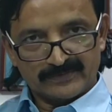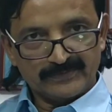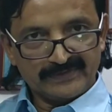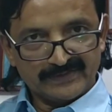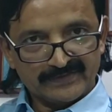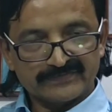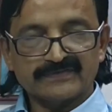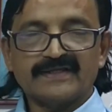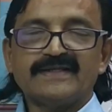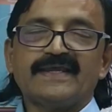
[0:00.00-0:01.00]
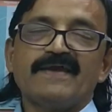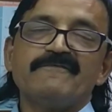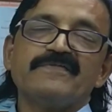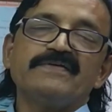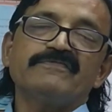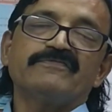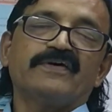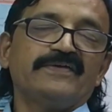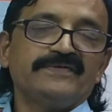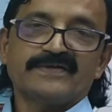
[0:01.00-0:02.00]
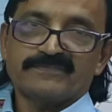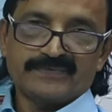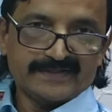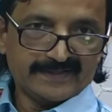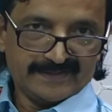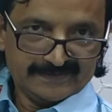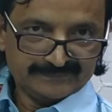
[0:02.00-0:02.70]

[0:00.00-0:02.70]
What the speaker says: 2 years in every 5-year period.